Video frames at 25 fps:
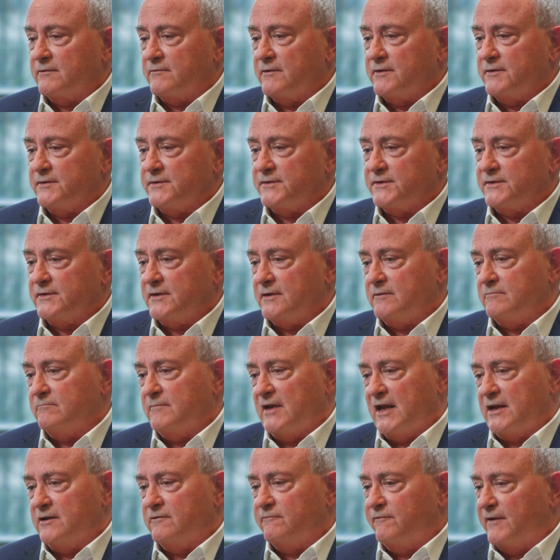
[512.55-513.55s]
whether it's the
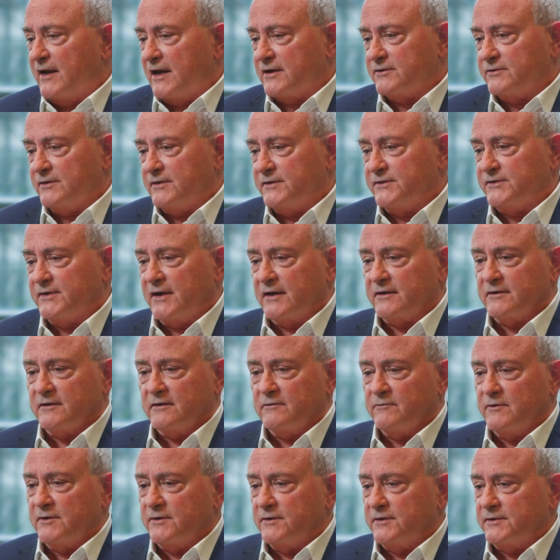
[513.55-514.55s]
manufacturing
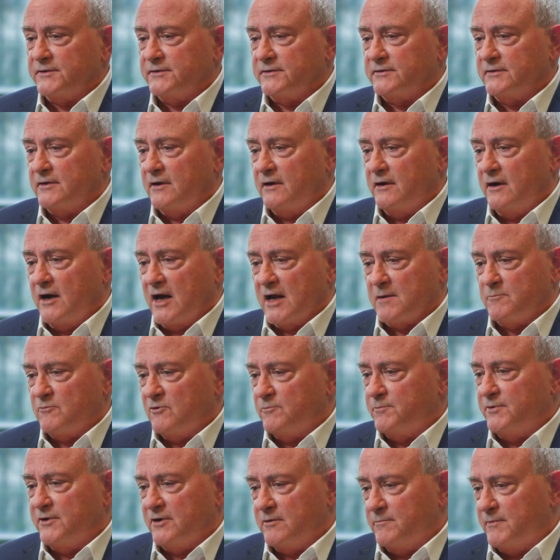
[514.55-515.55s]
sector, whether it's
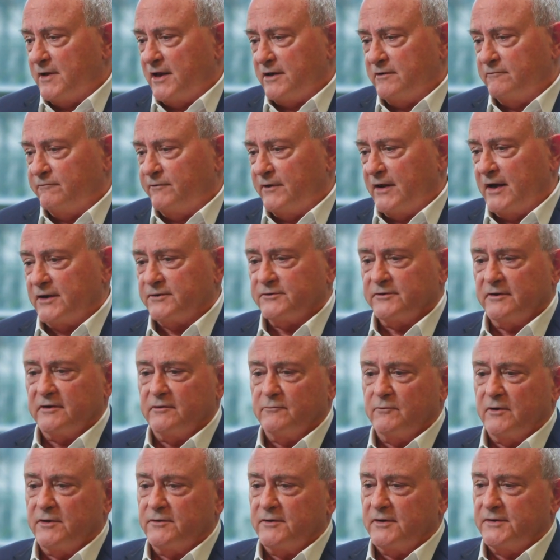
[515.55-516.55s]
automobile
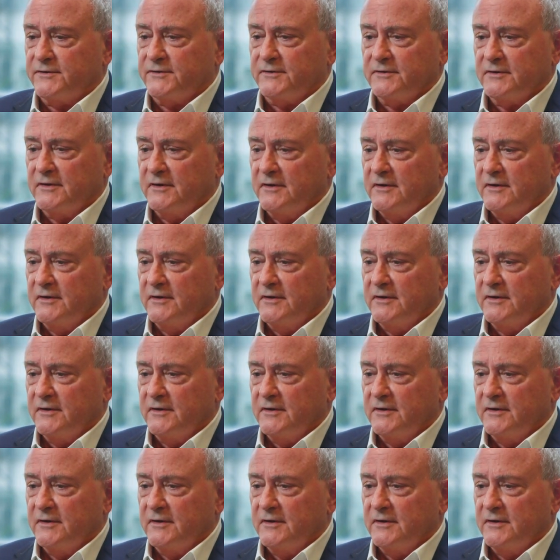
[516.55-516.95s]
manufacturing, whether it's